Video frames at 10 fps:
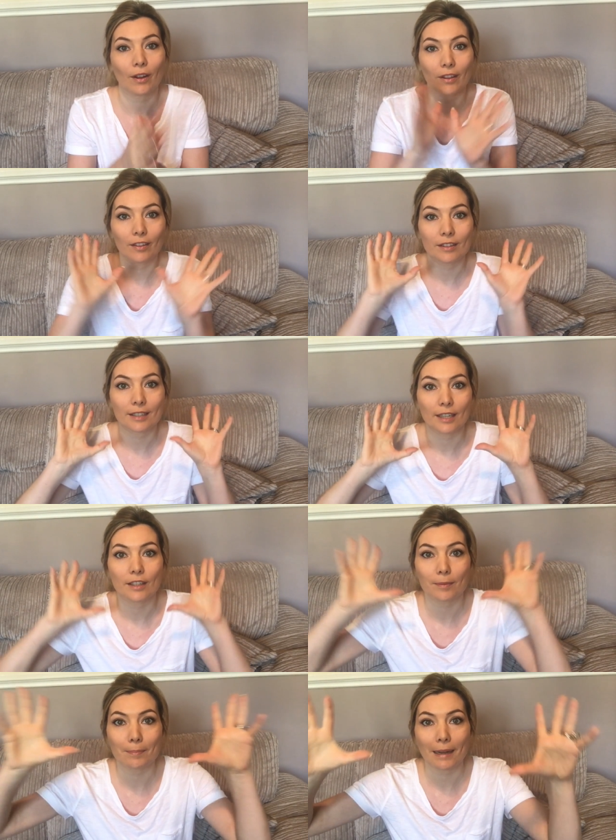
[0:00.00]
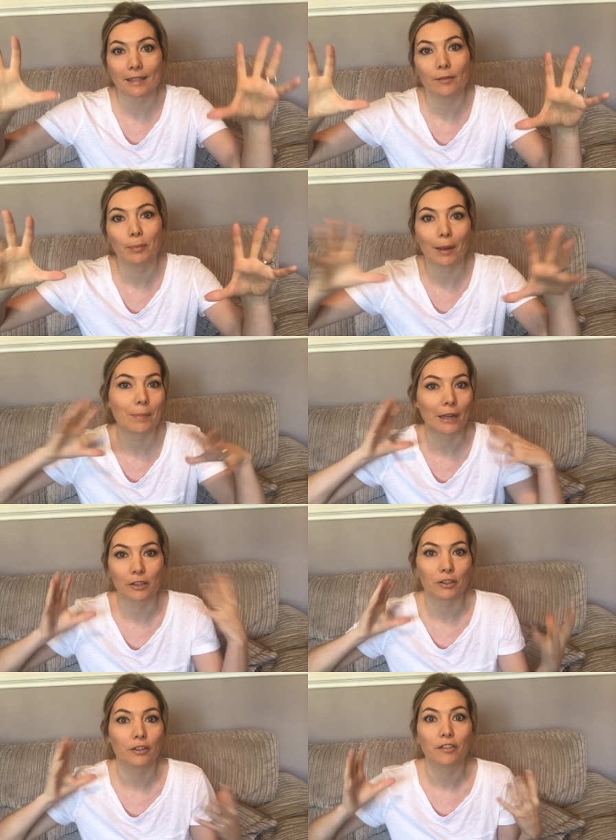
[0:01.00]
rather than seeing this massive big
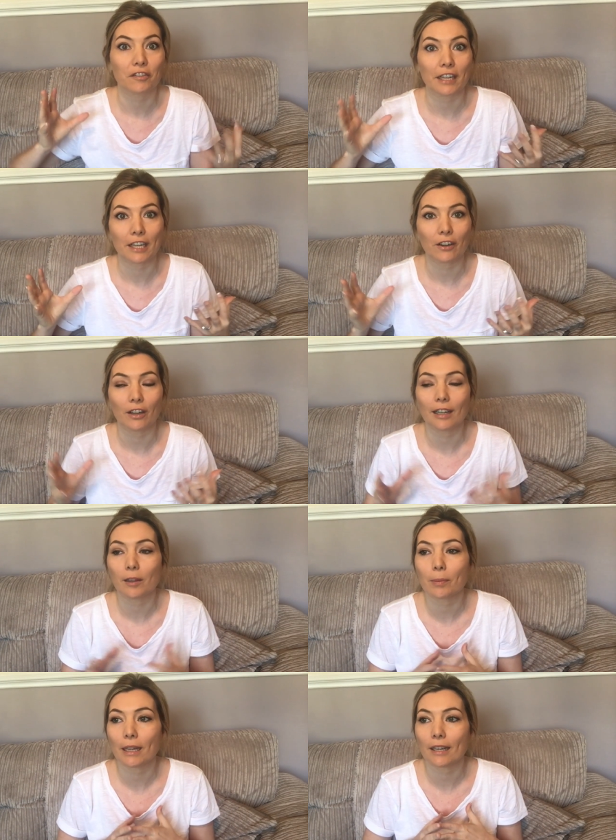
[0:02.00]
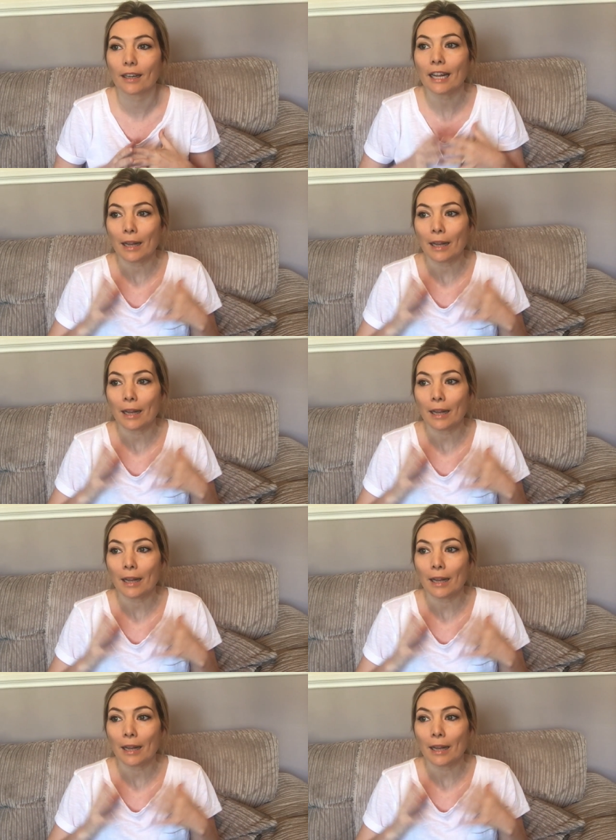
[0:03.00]
picture and freaking out a little bit and